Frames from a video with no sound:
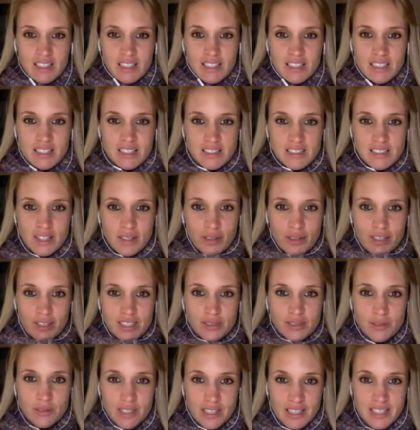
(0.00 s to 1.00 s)
So
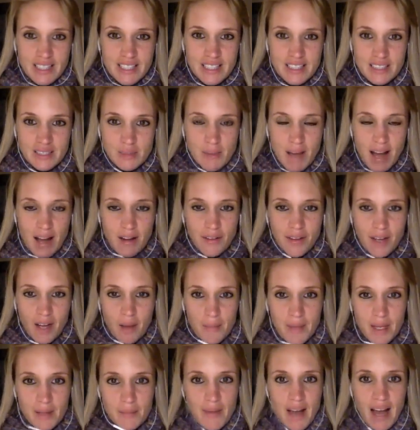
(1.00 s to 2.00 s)
this really is about
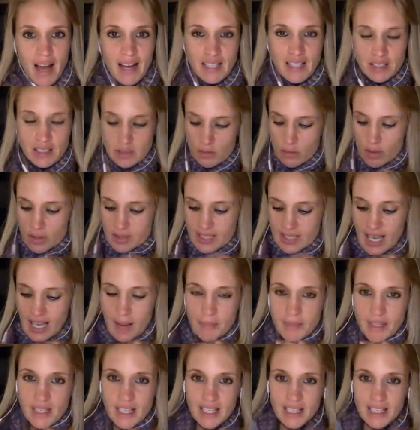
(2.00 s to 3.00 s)
coming back to what's
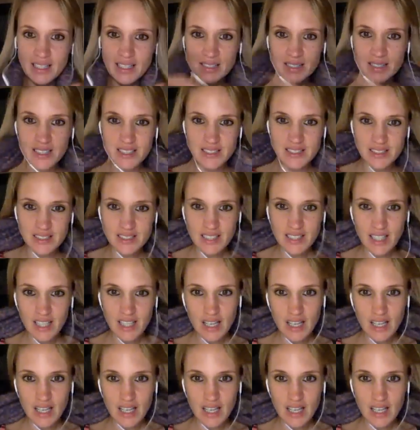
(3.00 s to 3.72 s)
happening, and